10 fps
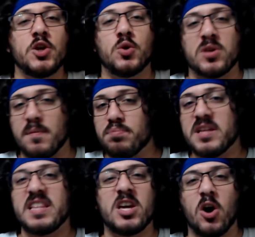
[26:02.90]

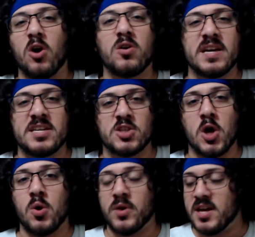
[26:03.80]
completely all his
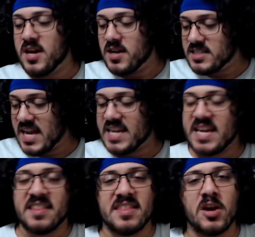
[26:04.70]
own,
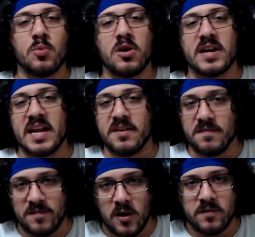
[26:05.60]
taking their work and
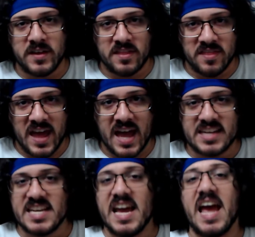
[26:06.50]
evolving that,
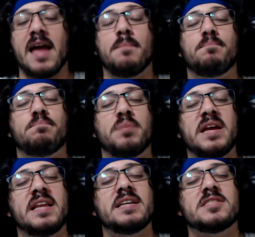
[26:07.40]
and
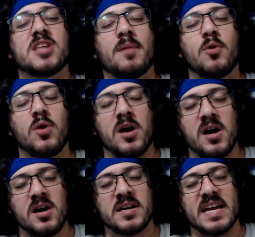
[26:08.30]
beating Sammo
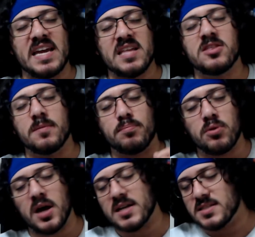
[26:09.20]
Hung in the
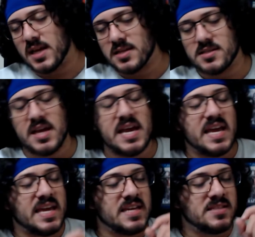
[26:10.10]
process
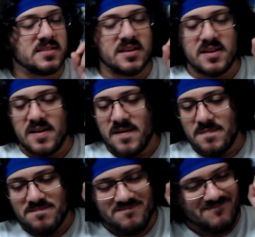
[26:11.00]
it's
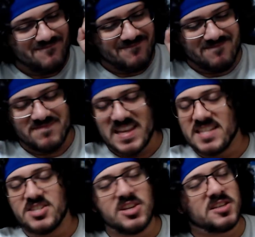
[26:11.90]

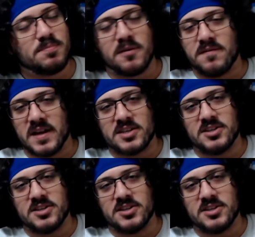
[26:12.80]
just perfection.